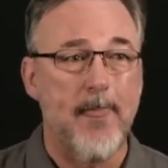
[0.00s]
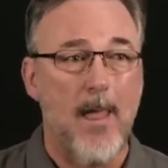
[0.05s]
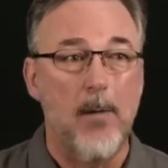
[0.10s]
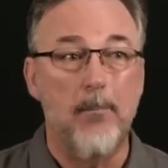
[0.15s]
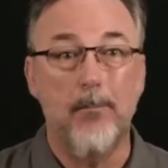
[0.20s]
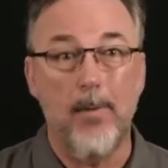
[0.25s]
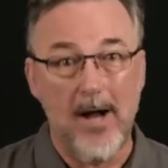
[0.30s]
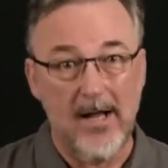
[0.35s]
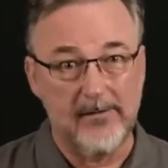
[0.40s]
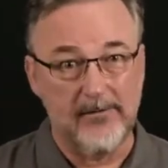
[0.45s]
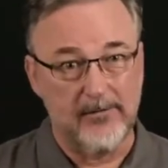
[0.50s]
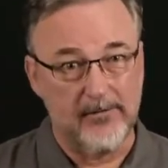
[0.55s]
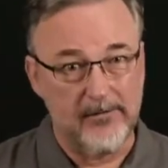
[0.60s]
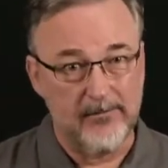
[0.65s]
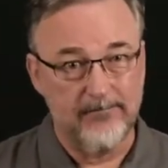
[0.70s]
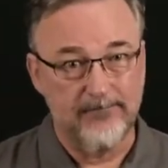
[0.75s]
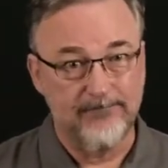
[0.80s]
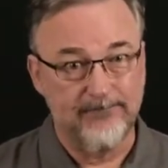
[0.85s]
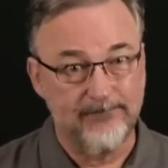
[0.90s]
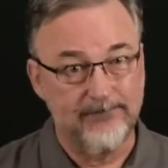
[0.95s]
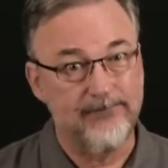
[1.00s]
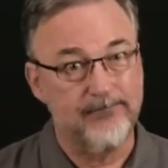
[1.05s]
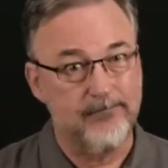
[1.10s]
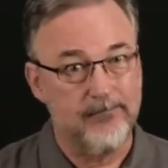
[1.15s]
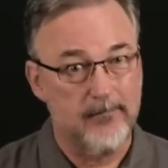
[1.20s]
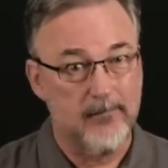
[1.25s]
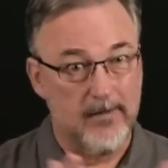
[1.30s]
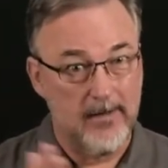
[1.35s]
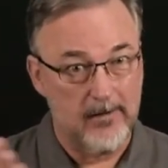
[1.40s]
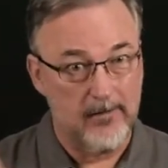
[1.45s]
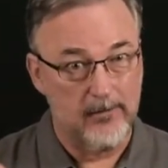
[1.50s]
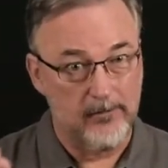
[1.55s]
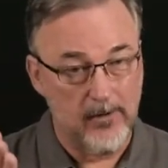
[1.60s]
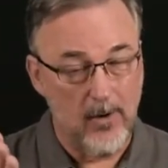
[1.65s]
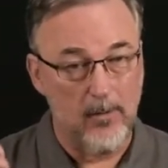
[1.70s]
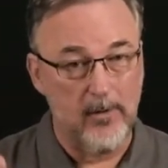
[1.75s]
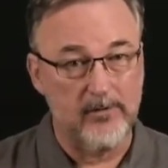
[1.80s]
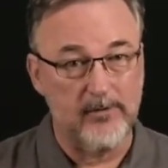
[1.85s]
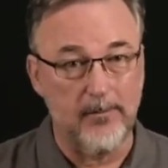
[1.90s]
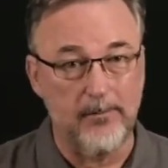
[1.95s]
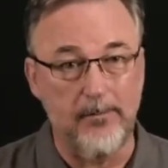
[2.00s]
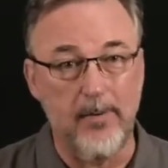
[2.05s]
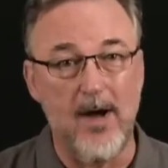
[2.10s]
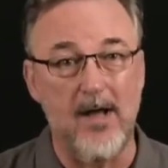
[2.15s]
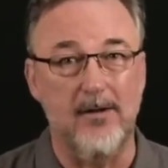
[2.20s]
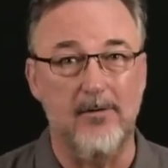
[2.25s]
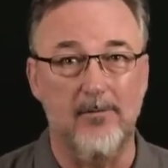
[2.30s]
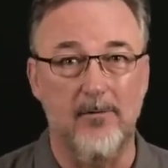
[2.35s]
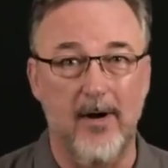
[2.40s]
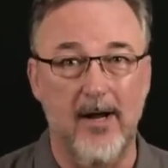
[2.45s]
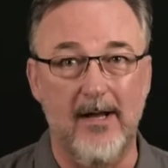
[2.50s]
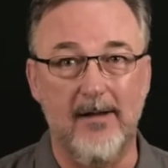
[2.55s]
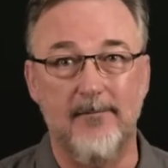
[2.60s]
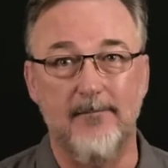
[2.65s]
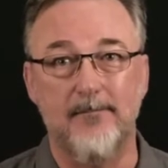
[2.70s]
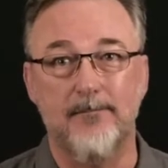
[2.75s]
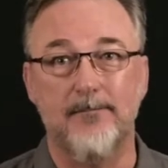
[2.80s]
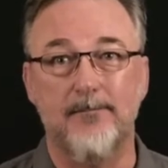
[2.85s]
But, there's always a but, right?